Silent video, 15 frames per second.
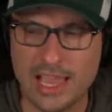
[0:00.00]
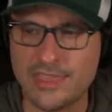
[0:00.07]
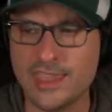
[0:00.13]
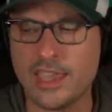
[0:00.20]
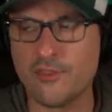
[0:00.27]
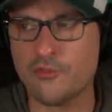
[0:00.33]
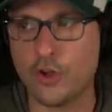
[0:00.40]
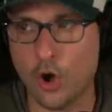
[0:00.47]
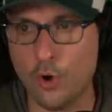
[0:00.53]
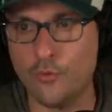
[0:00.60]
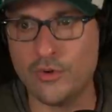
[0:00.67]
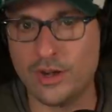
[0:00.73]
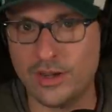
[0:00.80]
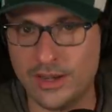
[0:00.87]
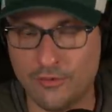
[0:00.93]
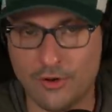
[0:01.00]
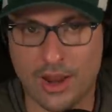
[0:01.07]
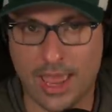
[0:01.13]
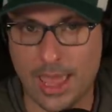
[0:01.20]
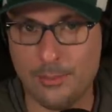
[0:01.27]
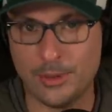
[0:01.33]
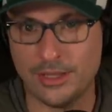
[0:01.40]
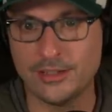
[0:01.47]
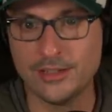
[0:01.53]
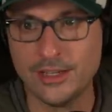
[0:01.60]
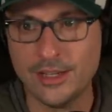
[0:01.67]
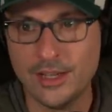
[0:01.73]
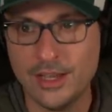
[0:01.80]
I think if COVID had never happened,